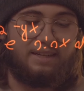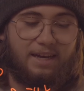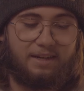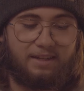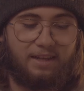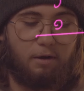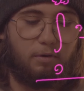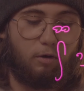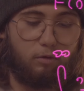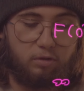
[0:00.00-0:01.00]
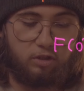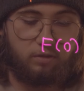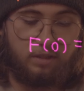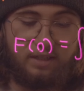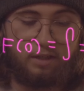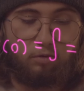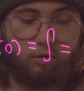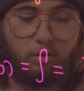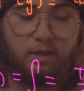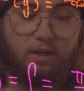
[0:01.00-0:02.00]
getting that our original
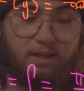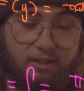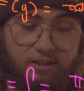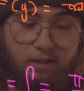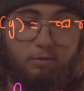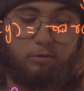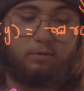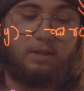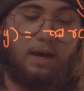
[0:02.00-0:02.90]
integral is equal to the